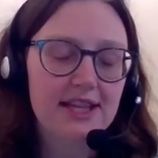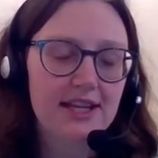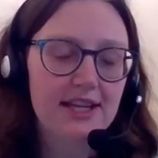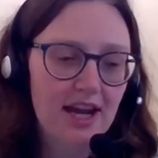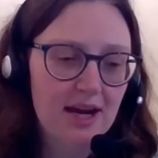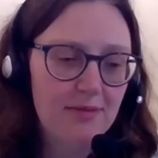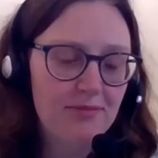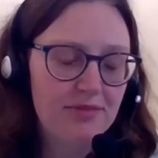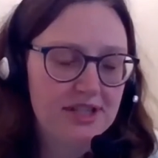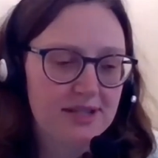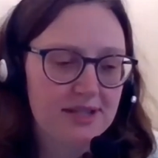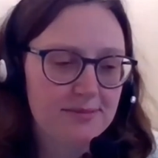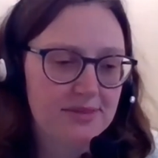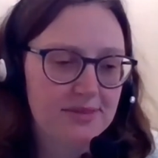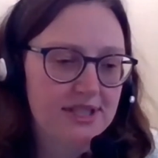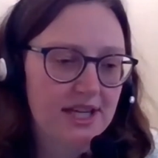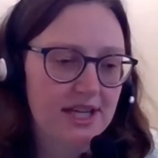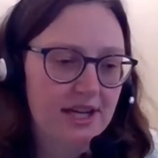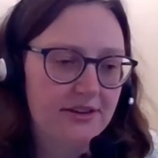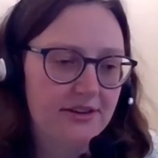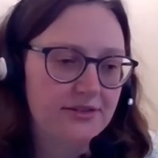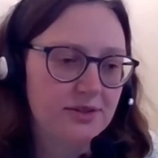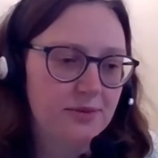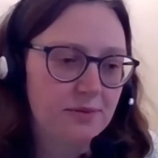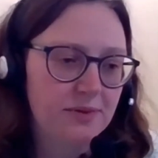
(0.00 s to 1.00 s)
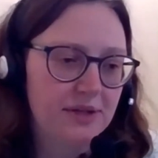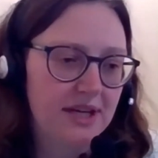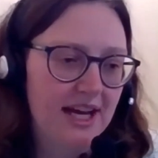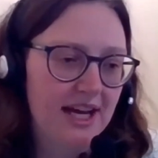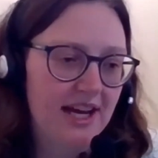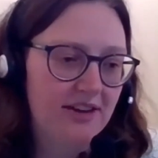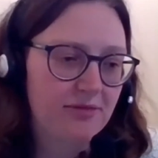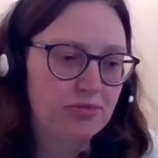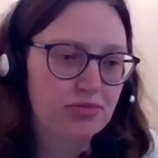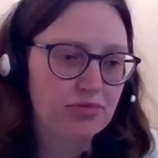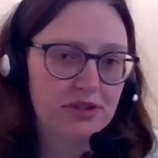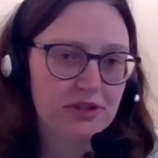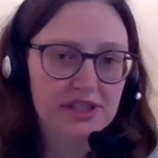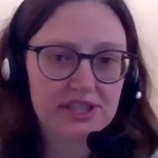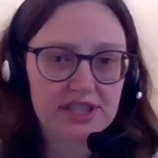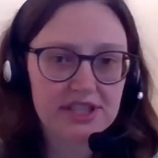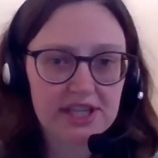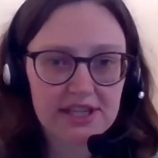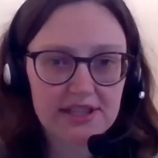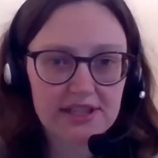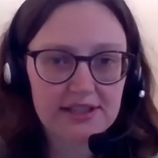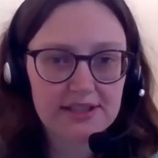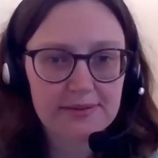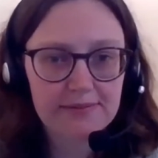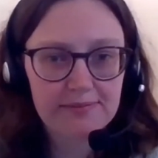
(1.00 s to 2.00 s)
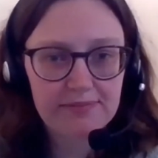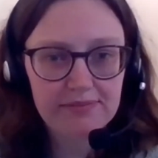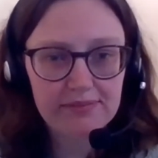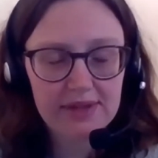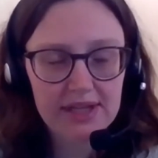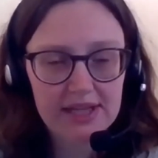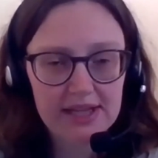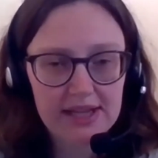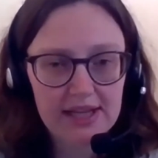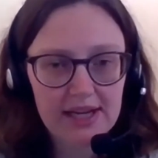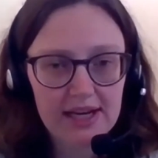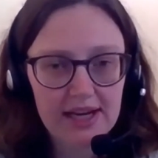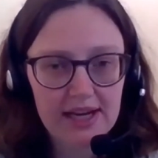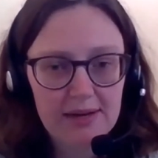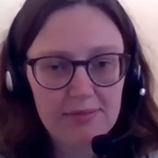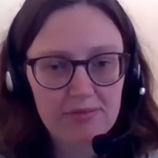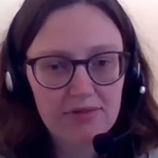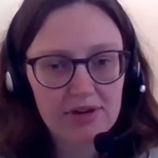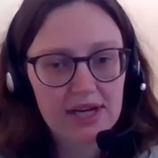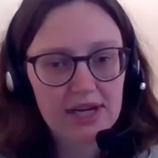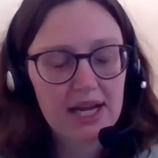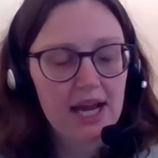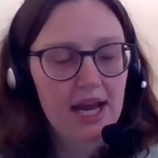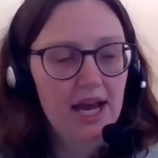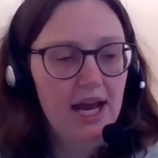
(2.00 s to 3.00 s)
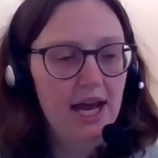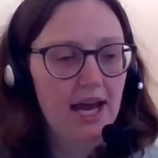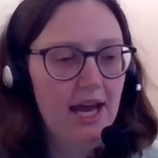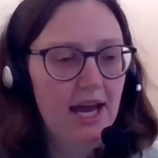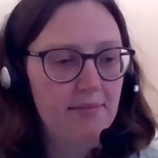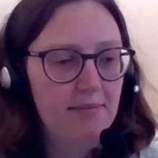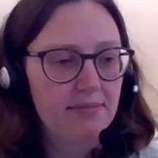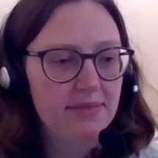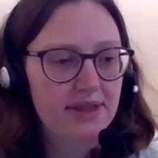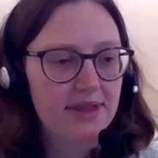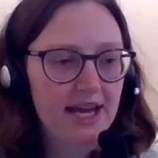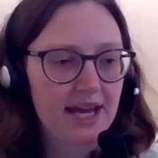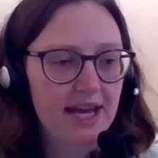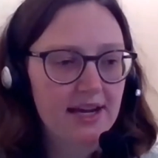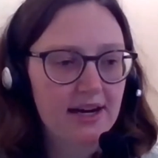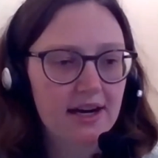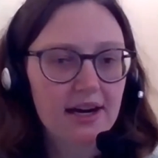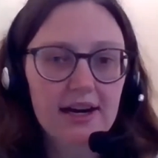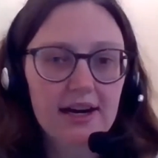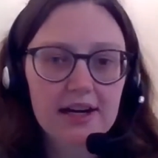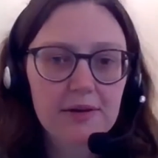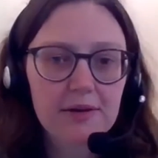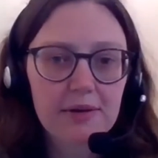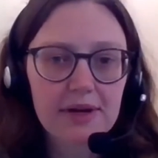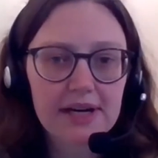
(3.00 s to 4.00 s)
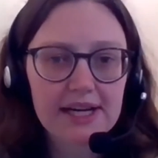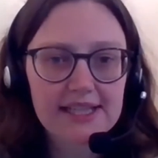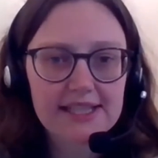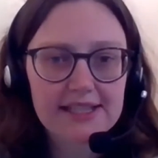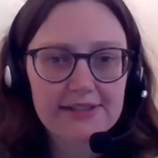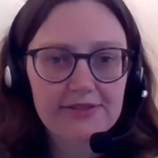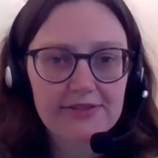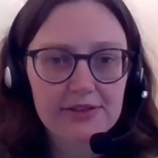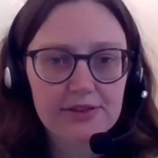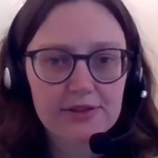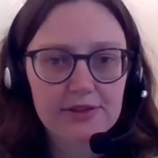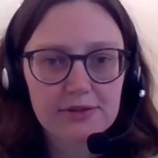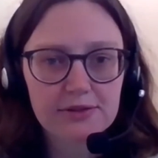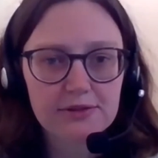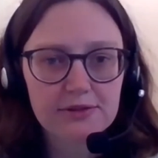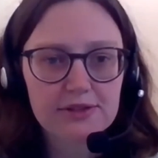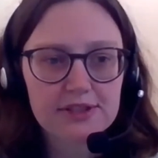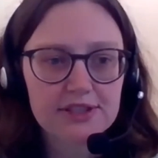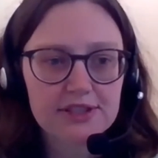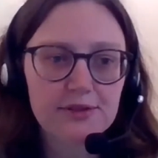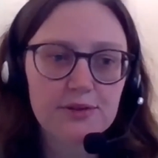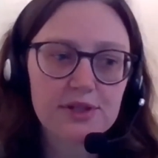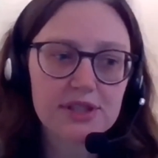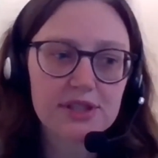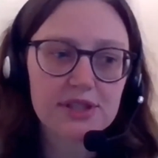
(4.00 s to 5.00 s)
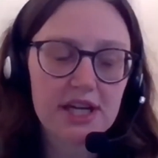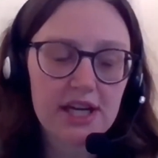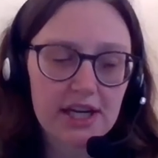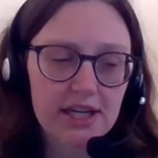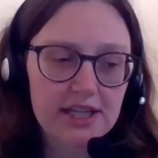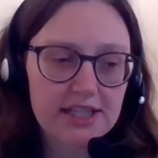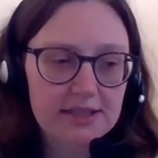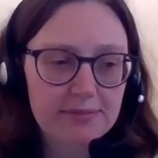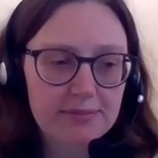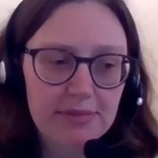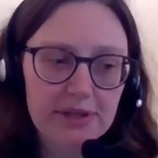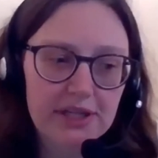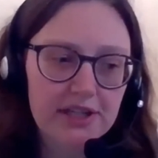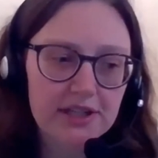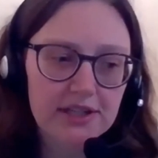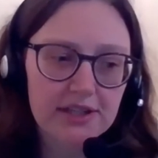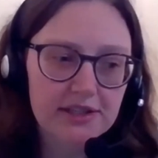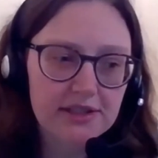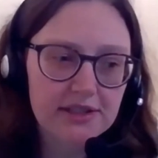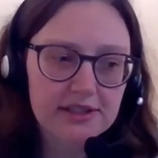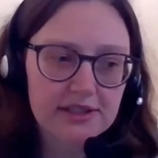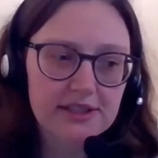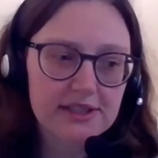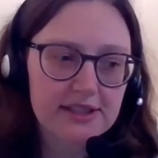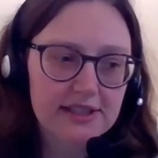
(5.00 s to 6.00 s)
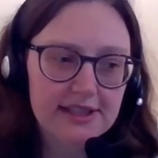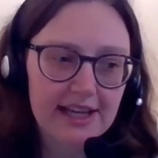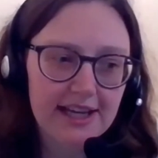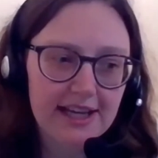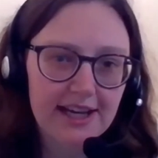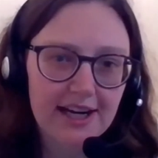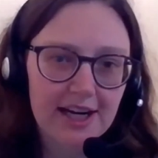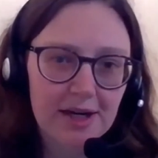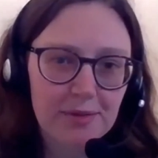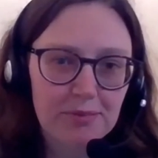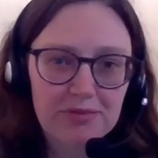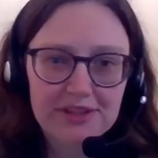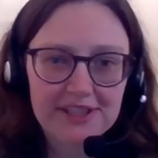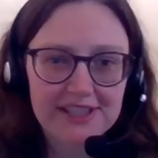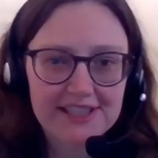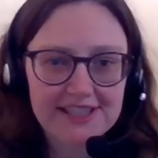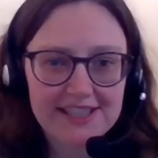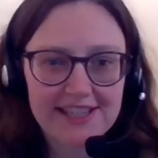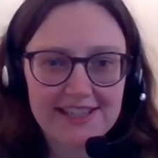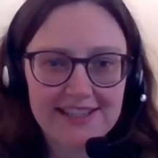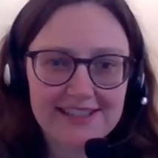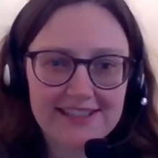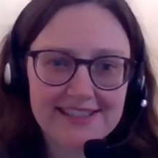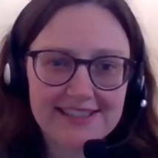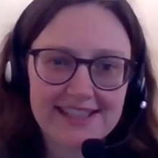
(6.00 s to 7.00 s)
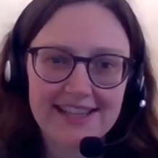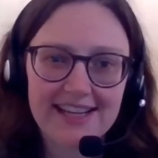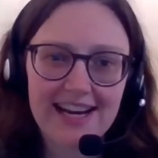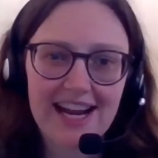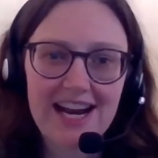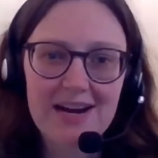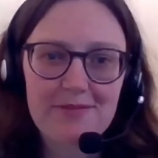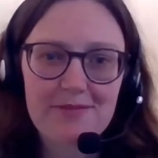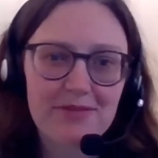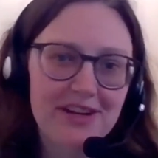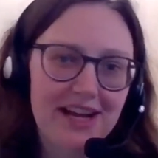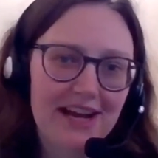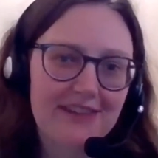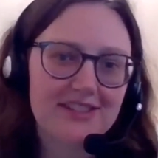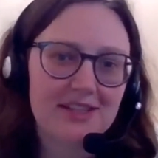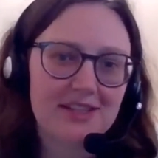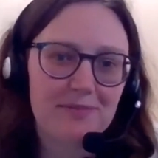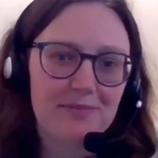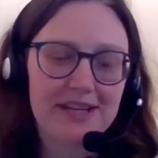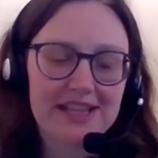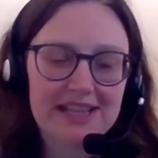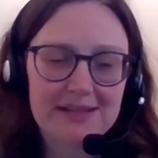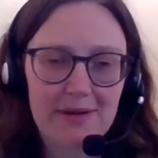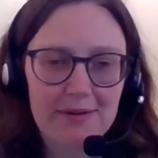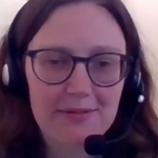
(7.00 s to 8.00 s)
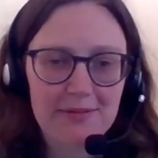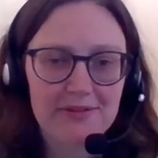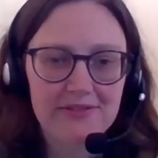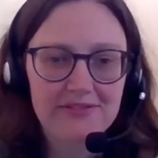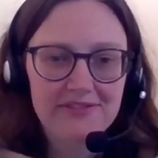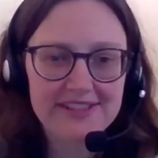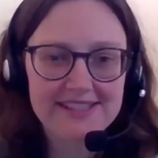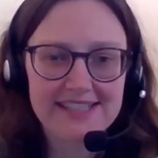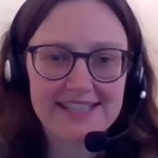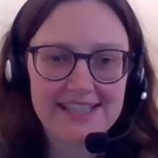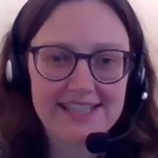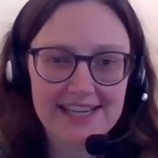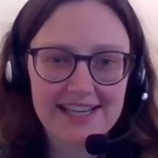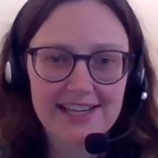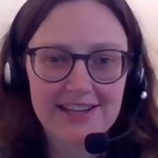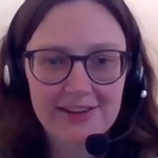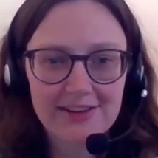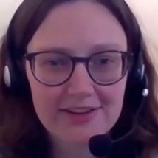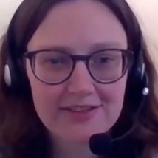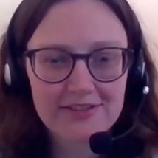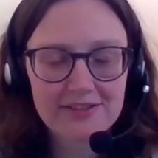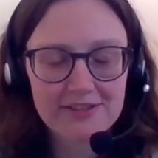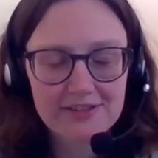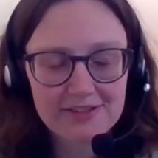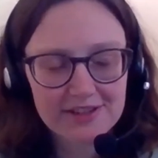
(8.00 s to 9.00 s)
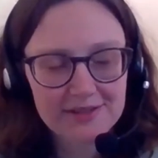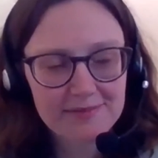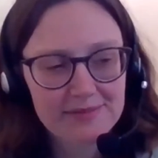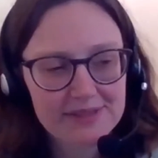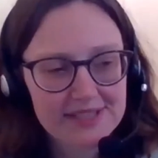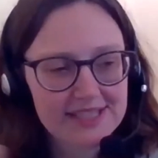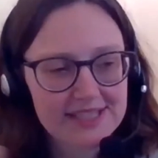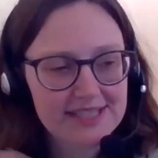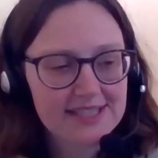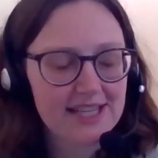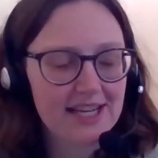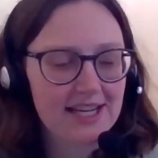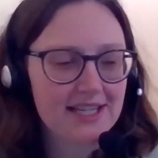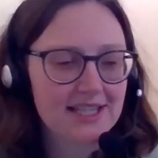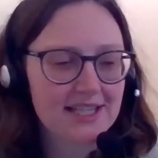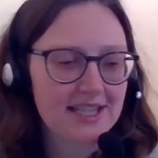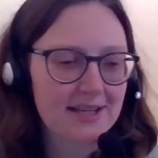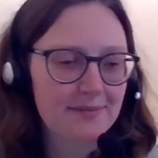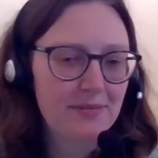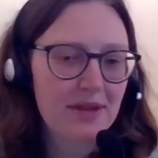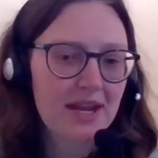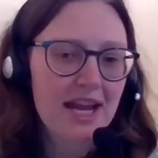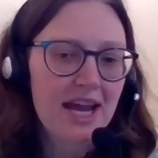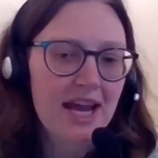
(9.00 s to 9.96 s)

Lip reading: library themselves, we have print journals in the library. They are quite difficult to search because they are print journals in the library. You have to pick them up and physically look through them to search them.